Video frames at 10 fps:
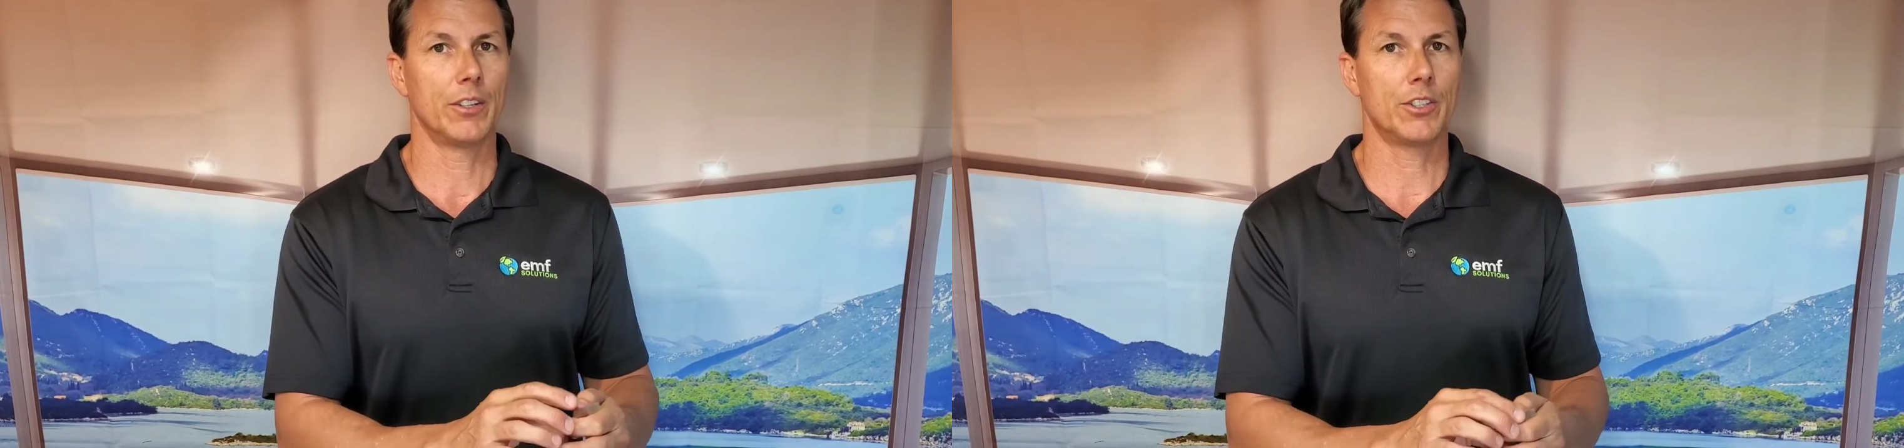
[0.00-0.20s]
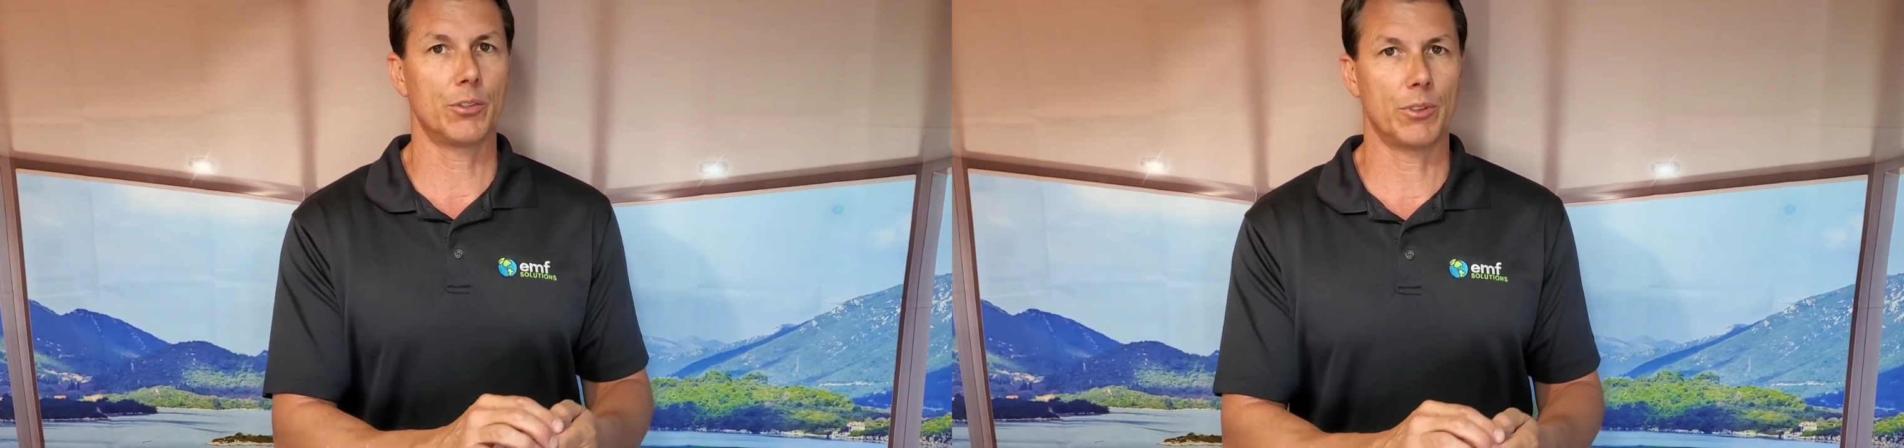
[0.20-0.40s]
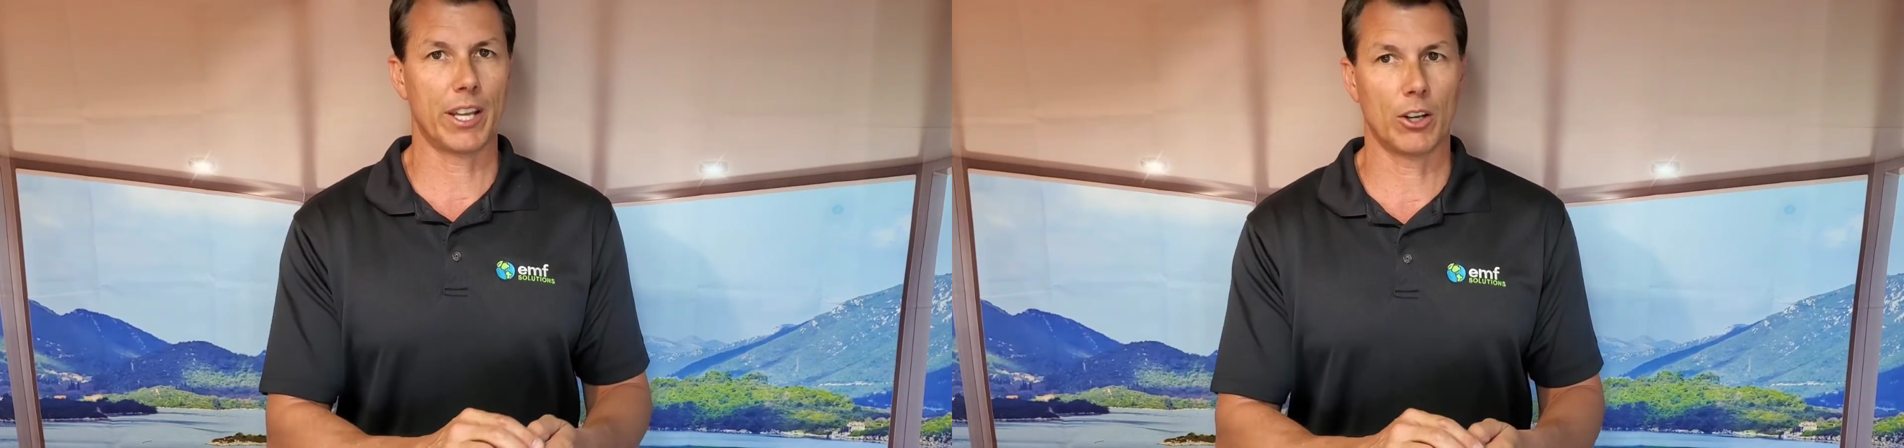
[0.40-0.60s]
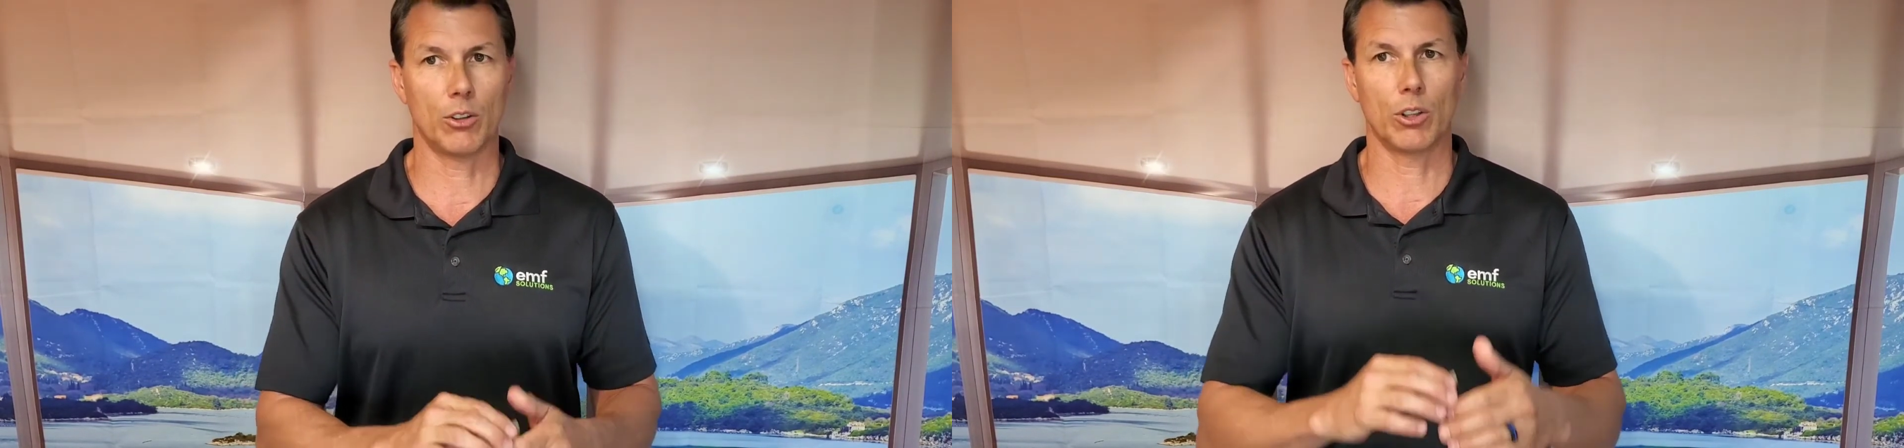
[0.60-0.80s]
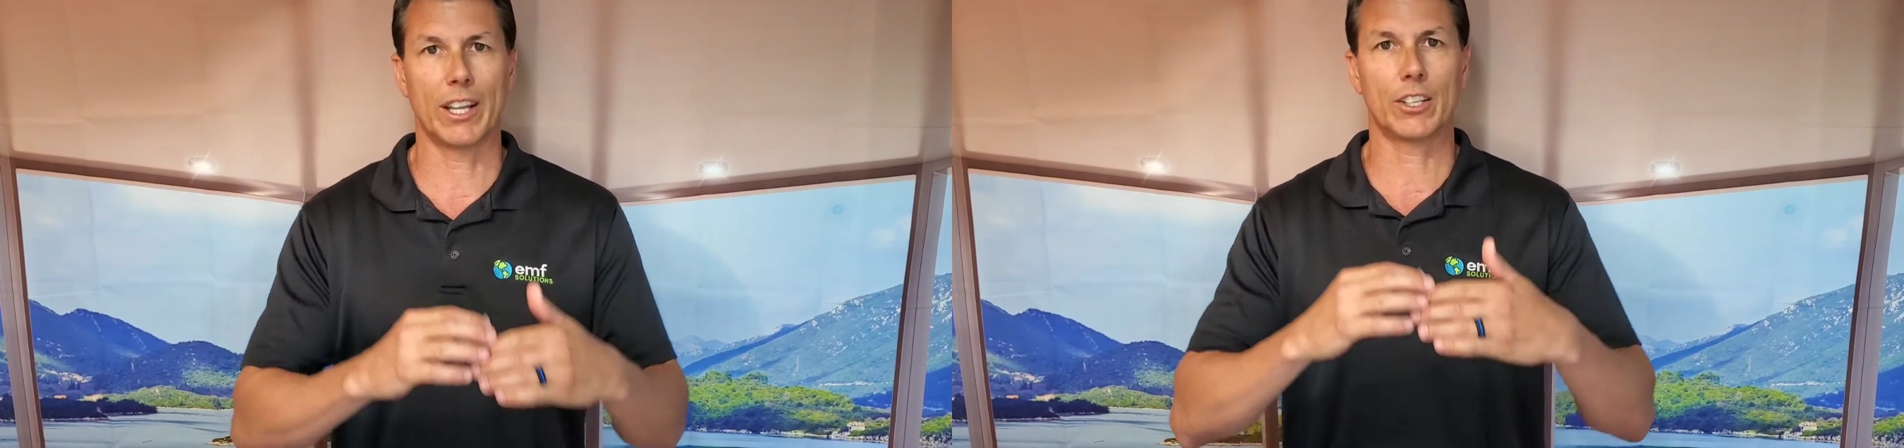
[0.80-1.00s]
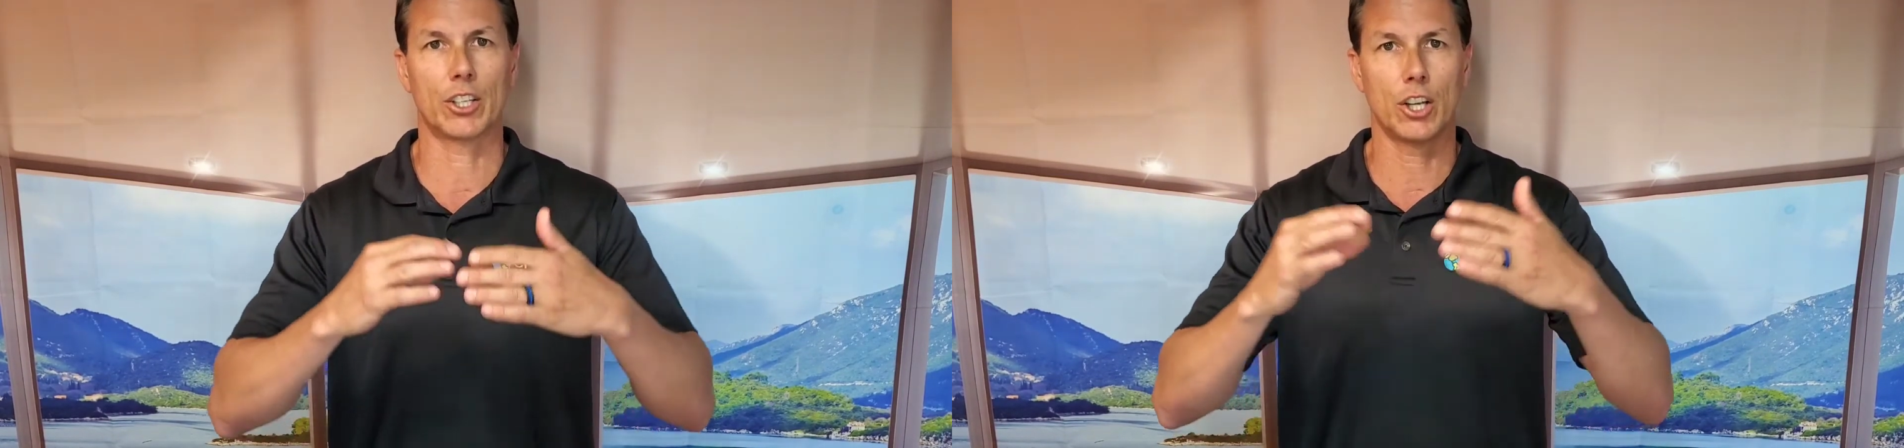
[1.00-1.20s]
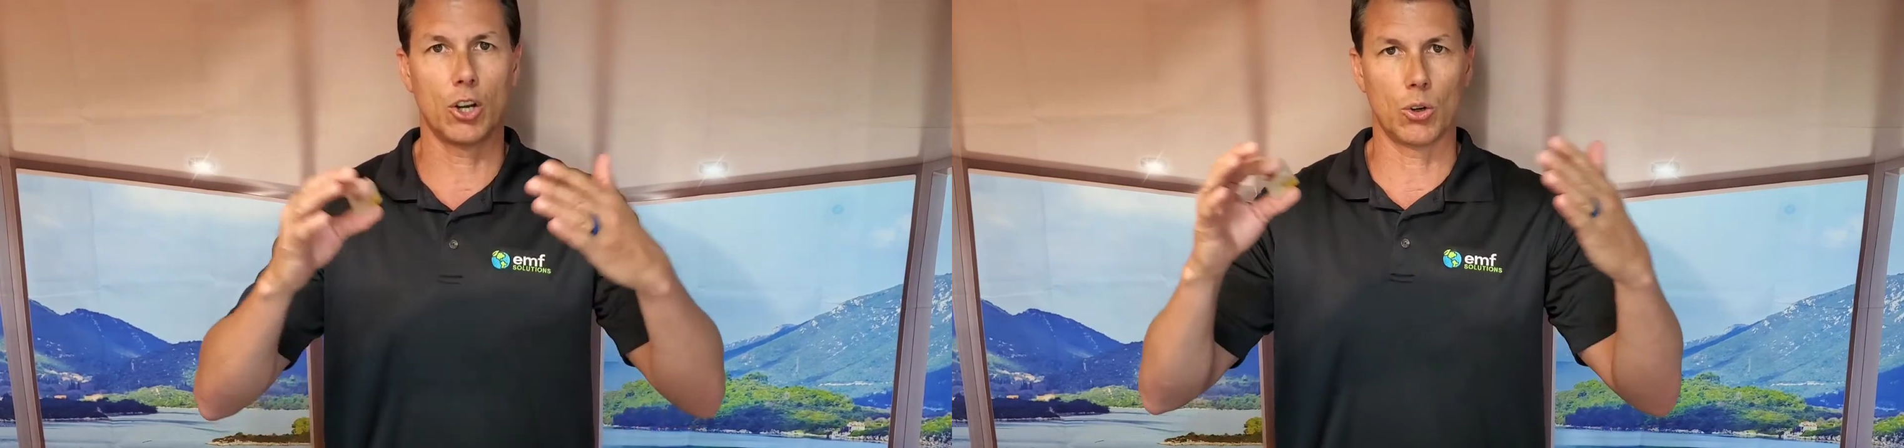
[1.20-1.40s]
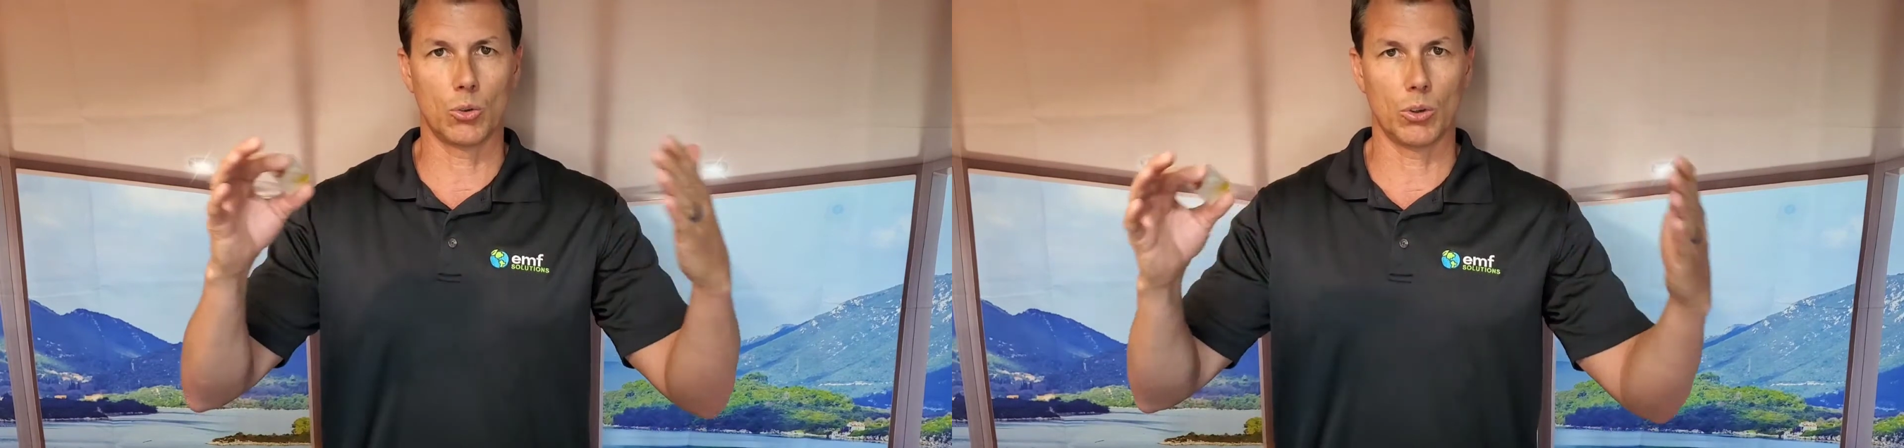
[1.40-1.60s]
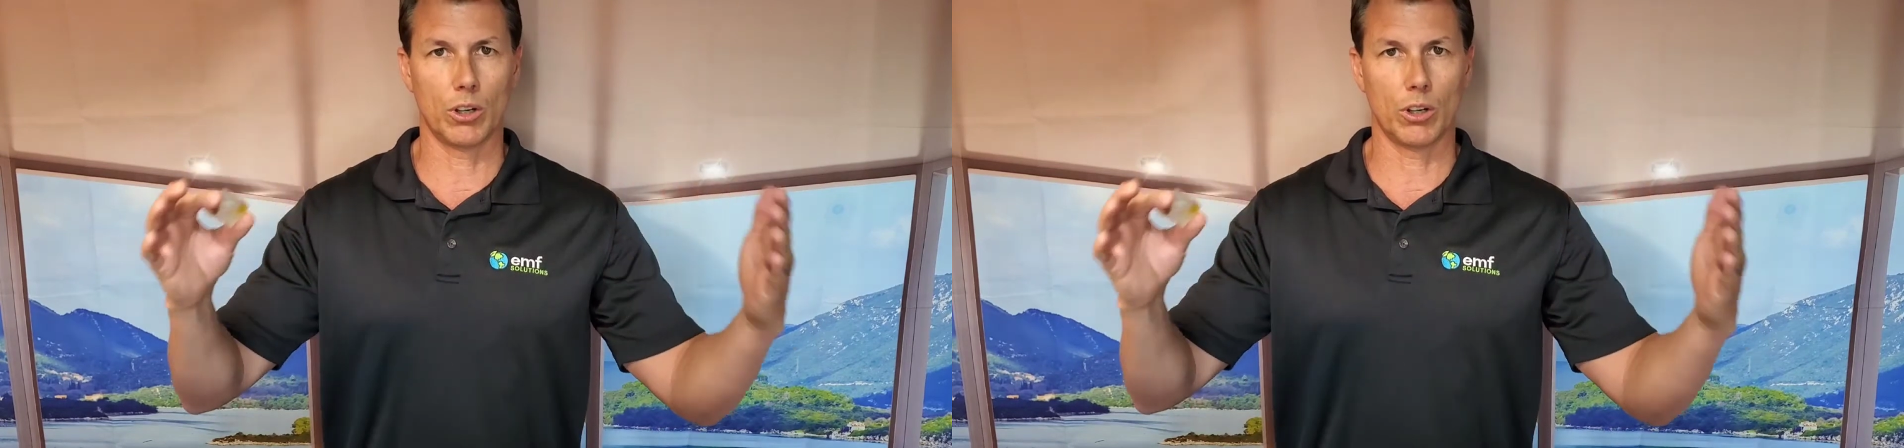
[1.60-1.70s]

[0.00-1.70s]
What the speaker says: to now let go